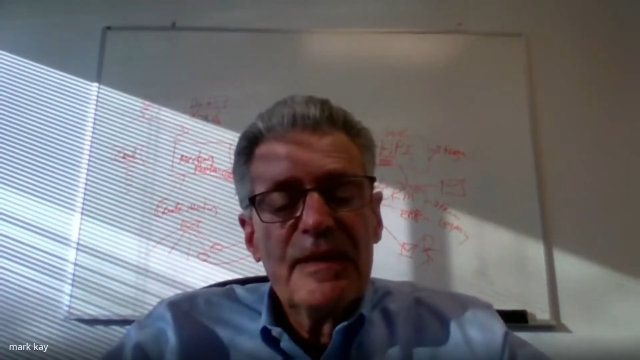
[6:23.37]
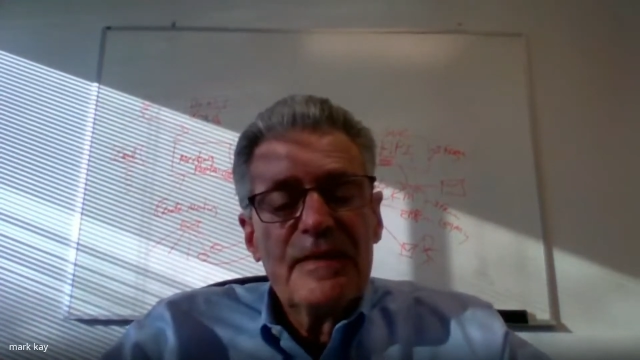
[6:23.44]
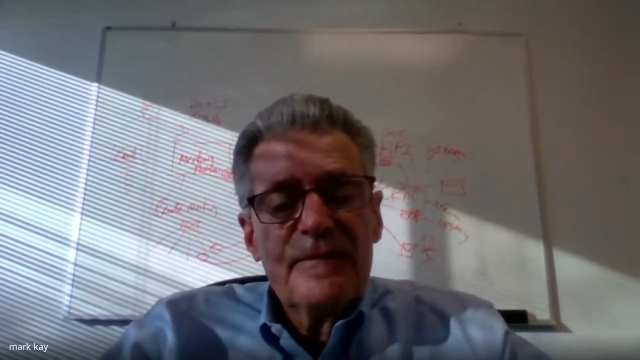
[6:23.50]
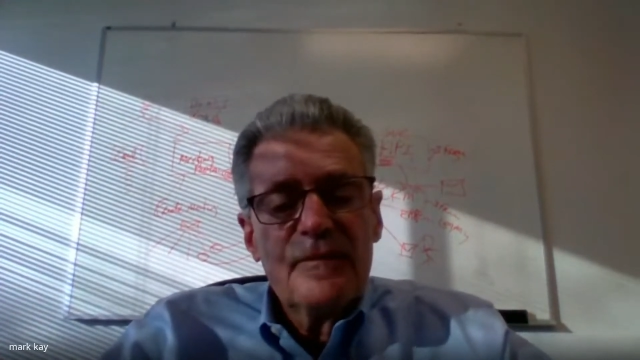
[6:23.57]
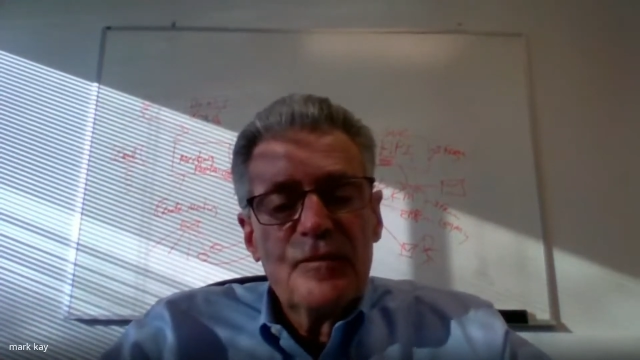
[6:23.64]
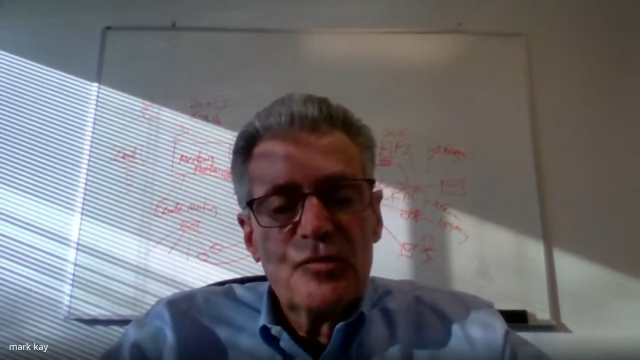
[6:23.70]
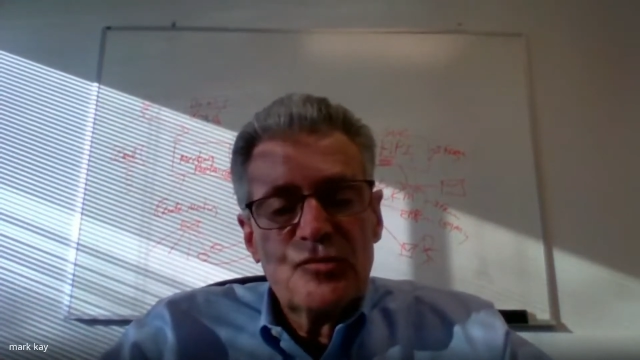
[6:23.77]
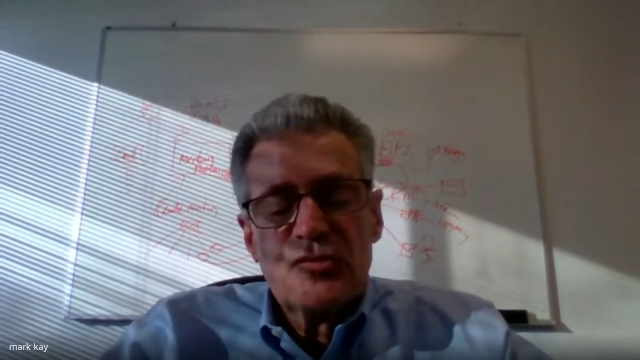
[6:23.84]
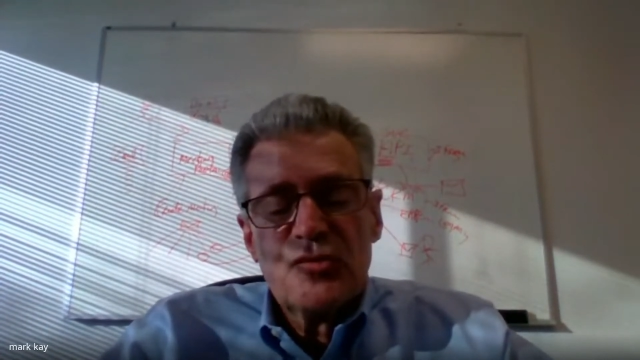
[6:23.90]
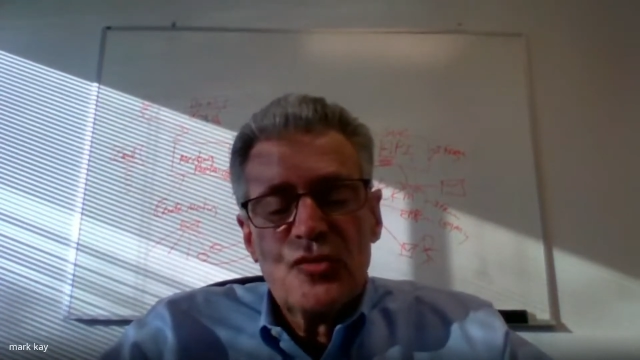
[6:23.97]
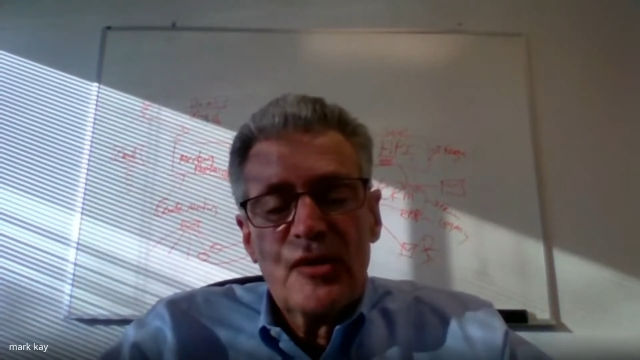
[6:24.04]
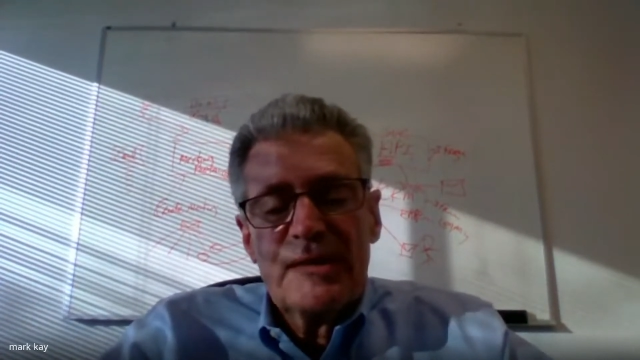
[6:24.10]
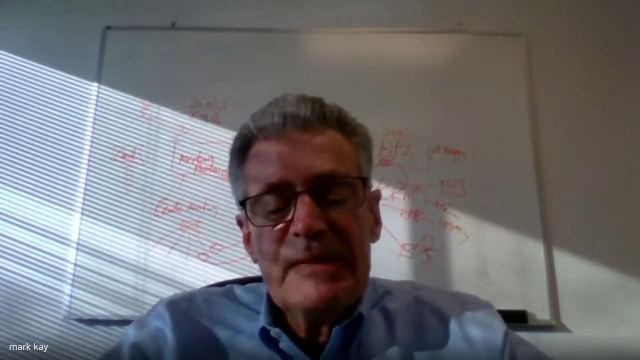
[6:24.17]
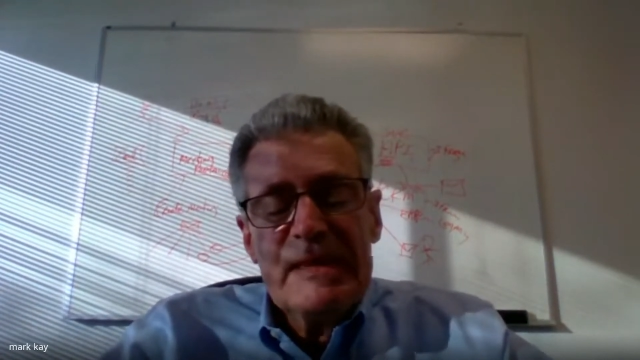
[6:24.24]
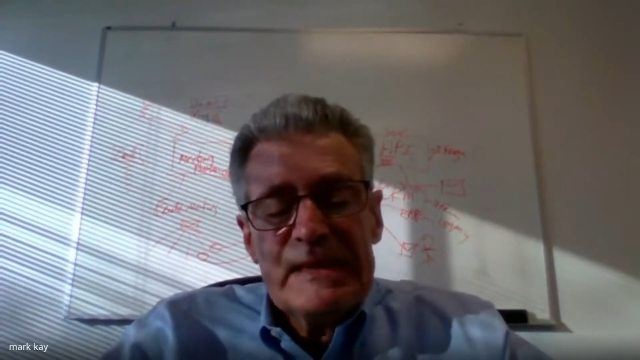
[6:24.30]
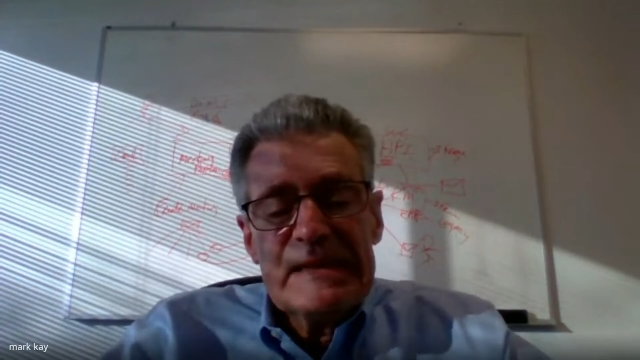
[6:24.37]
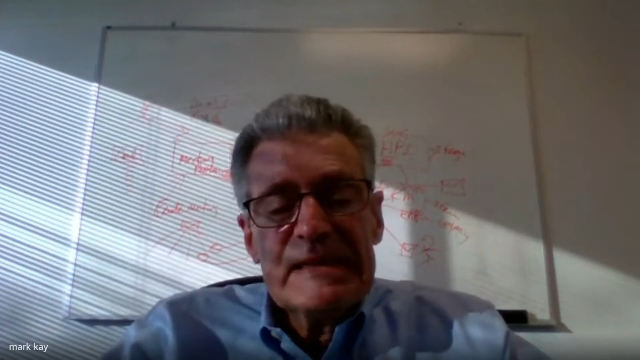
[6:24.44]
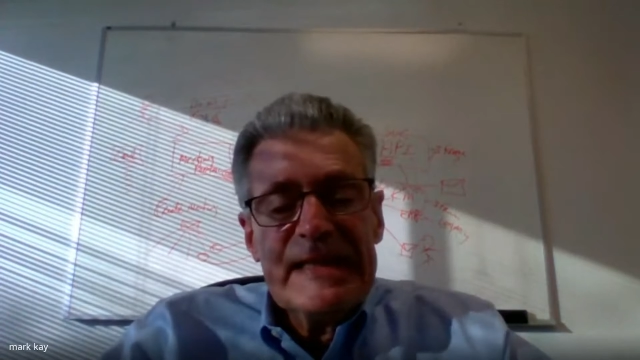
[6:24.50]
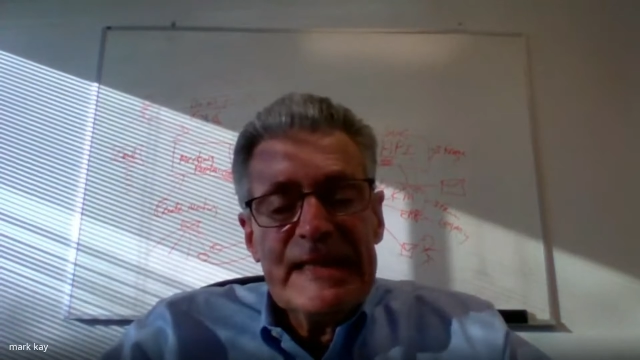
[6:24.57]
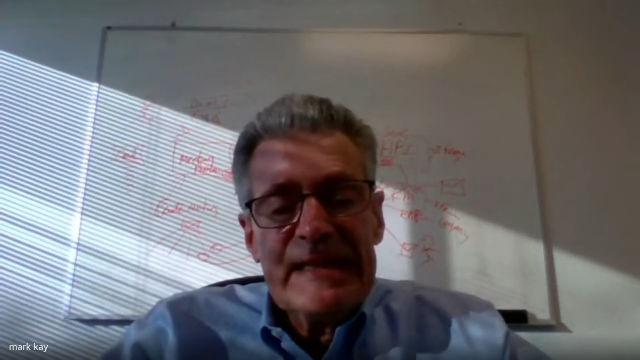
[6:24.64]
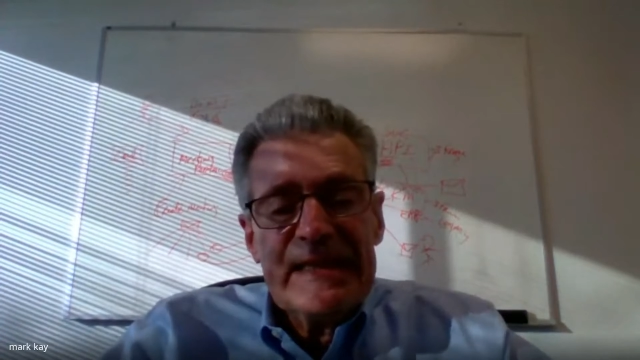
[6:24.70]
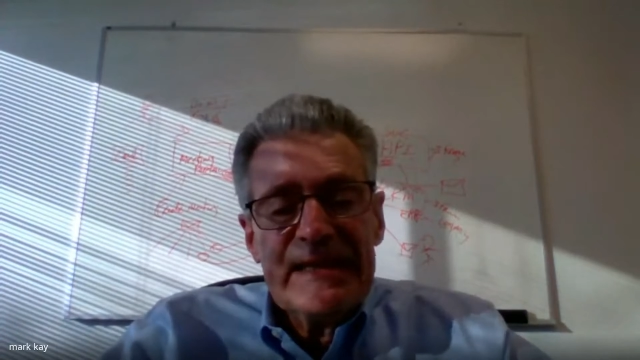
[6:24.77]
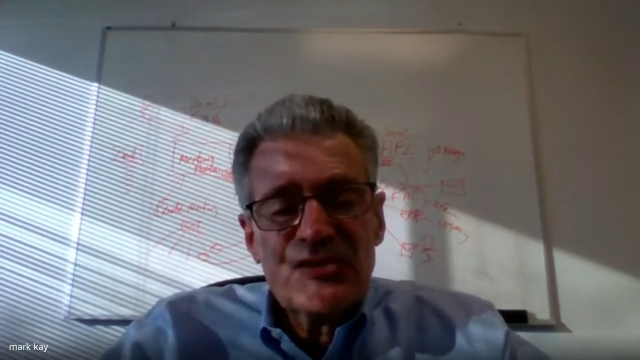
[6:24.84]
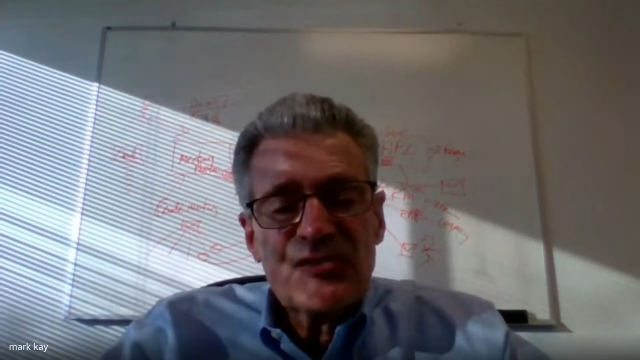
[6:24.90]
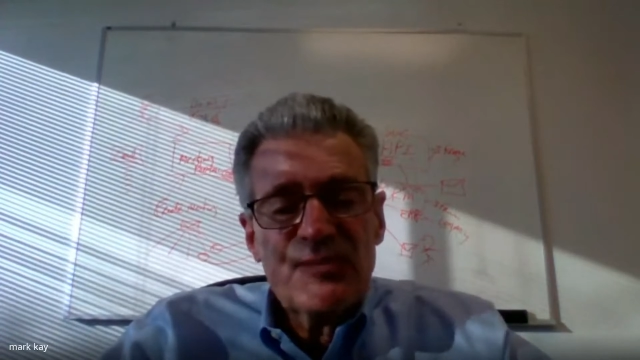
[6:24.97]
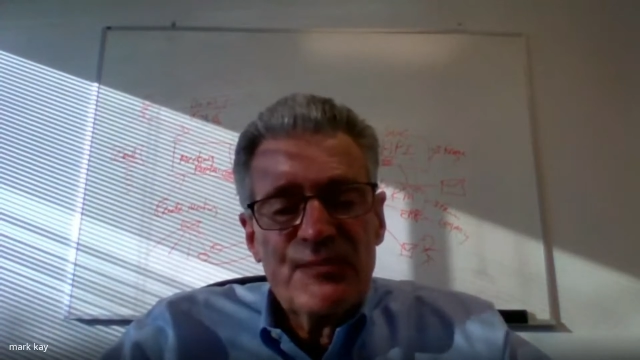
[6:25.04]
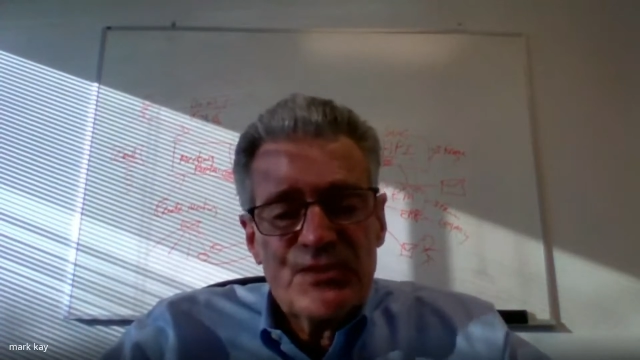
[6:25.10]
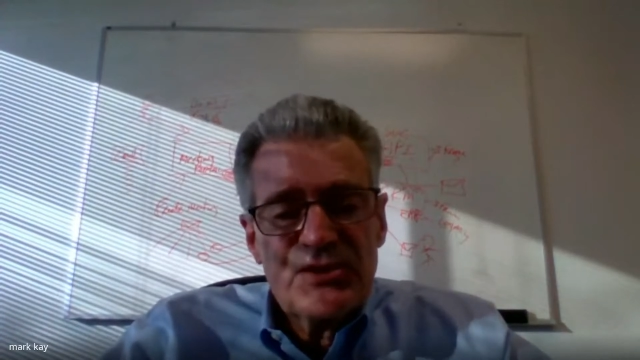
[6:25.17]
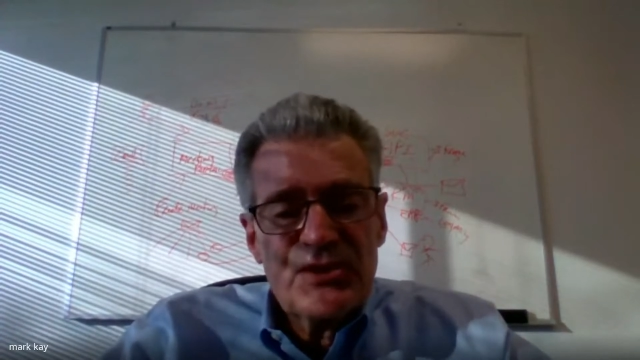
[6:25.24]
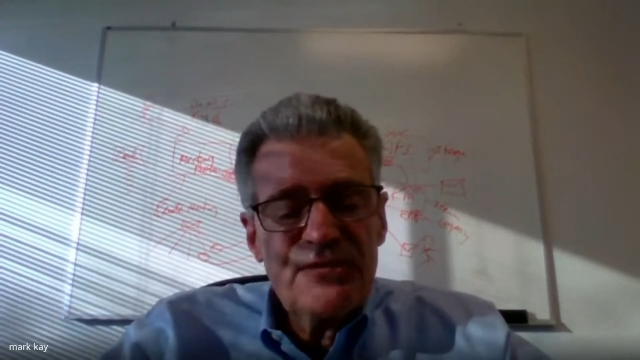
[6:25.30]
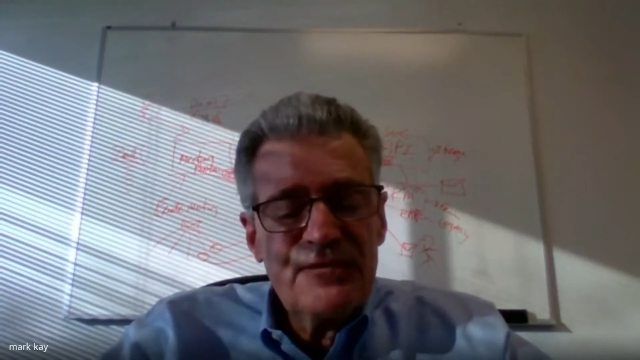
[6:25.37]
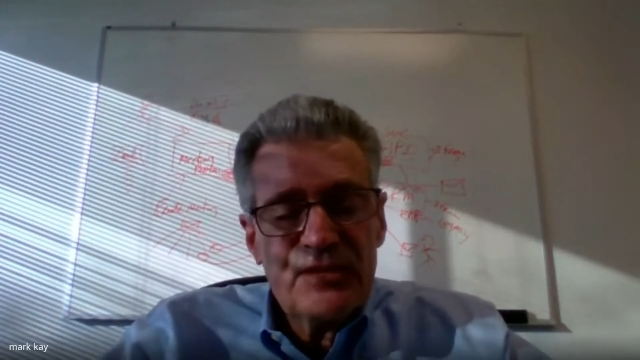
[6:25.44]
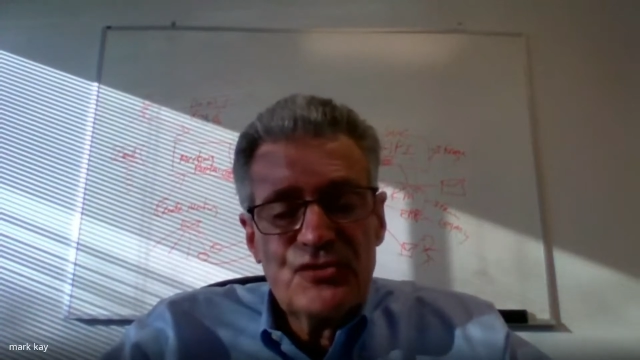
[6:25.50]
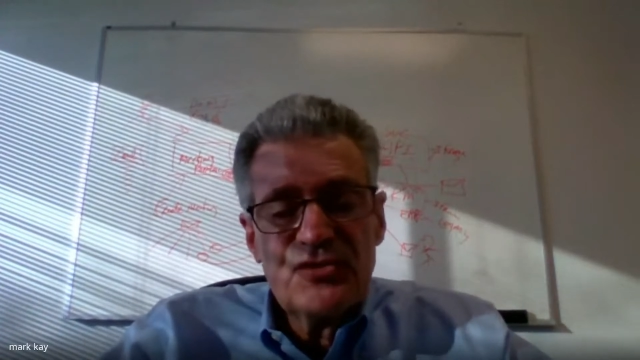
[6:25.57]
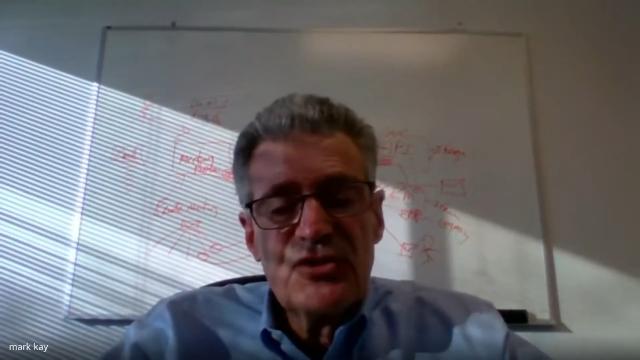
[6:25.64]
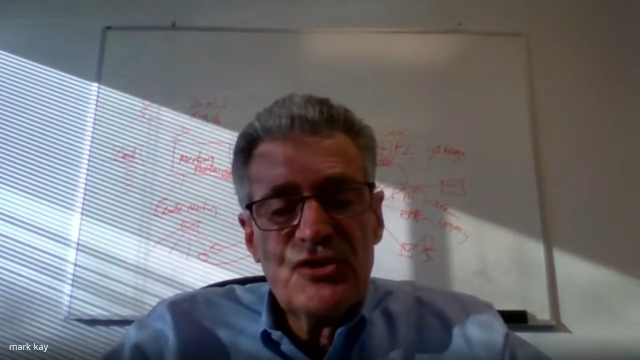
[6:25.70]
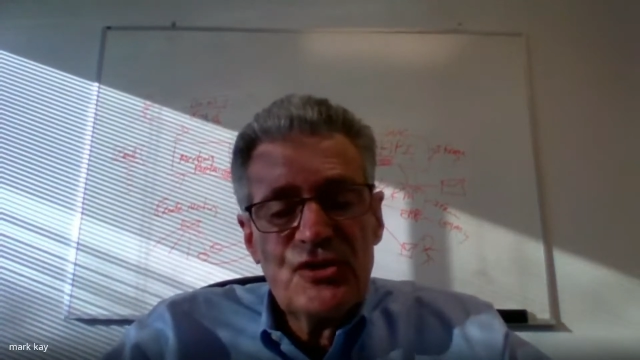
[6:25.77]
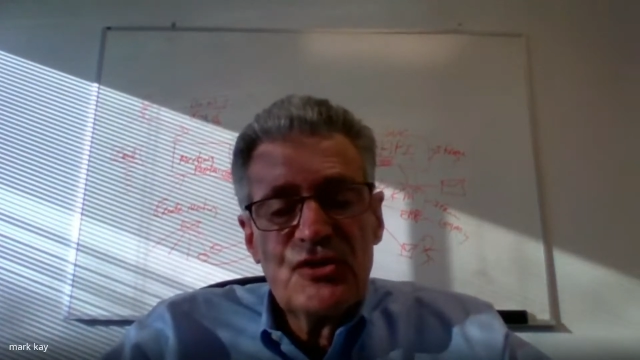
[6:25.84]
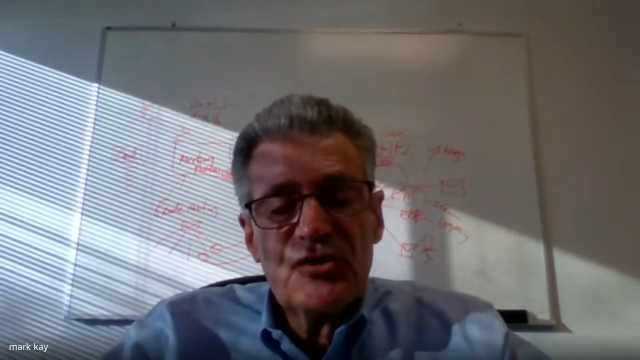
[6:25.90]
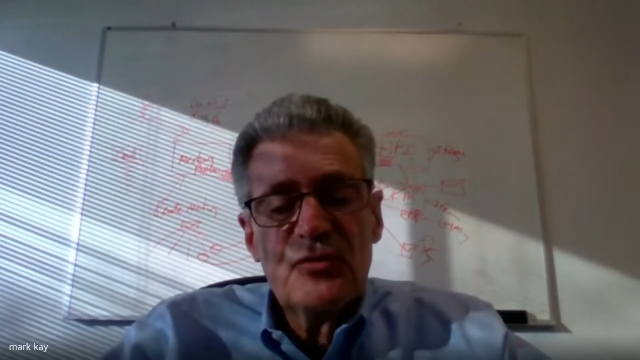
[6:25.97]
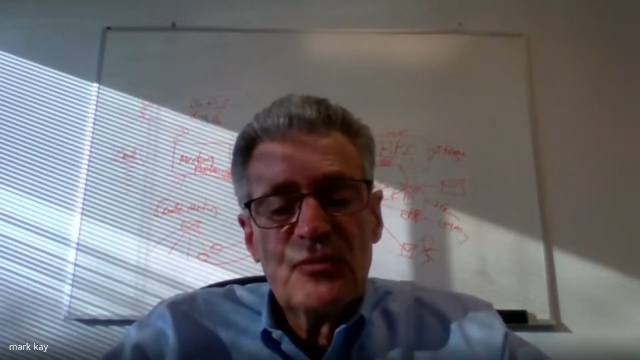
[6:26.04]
Your join me link is specific to you.